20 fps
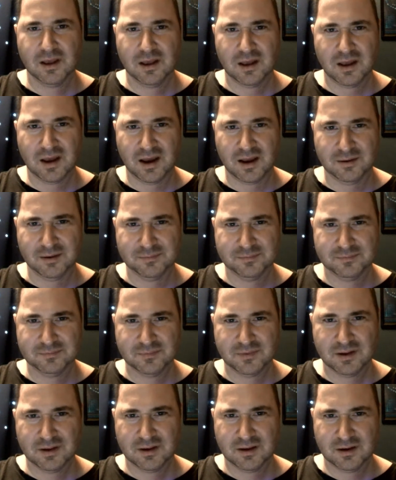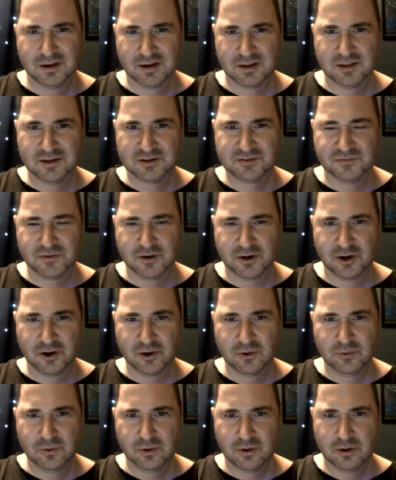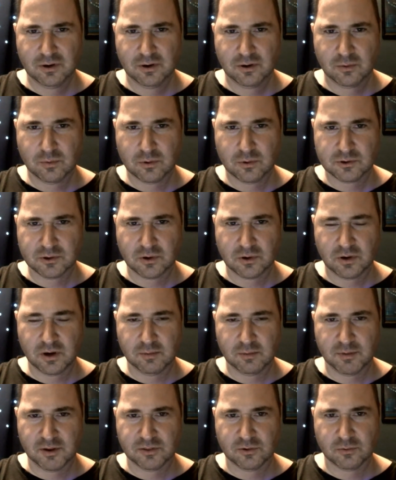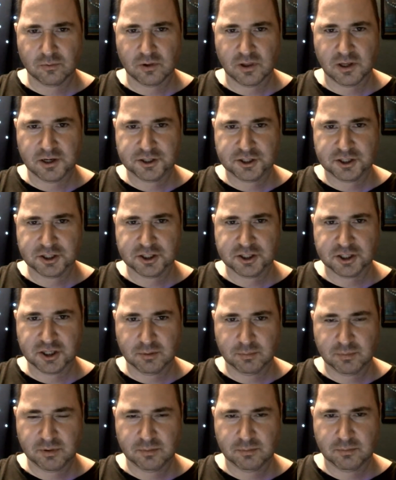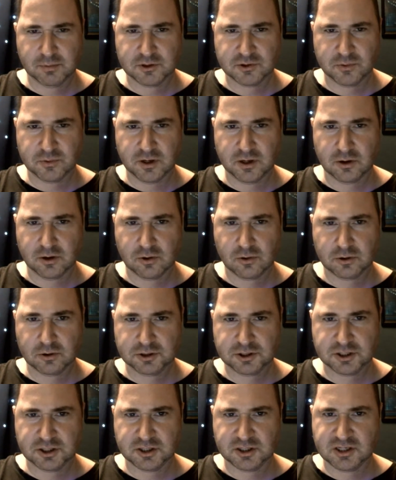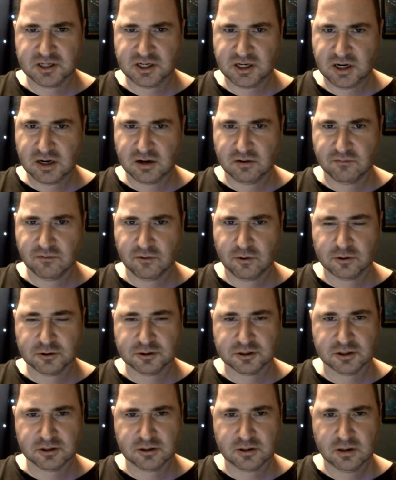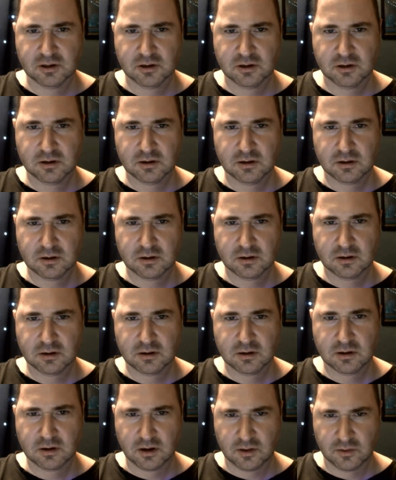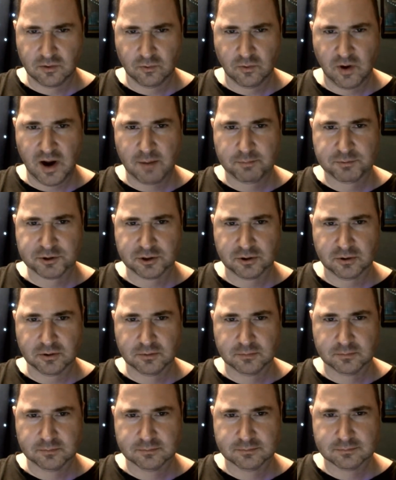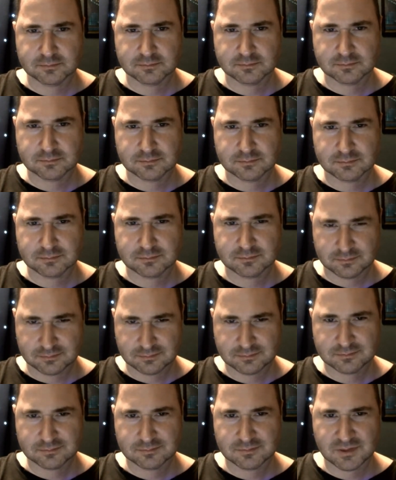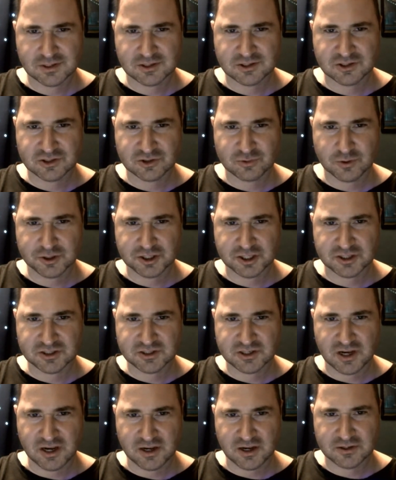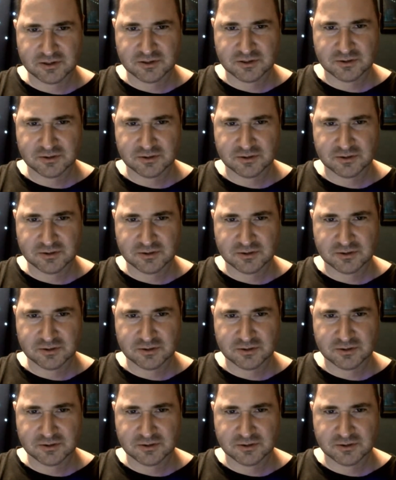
Hi. In this video, we're talking about the relationship between Christian deconversion and the rapture. This is switching sides.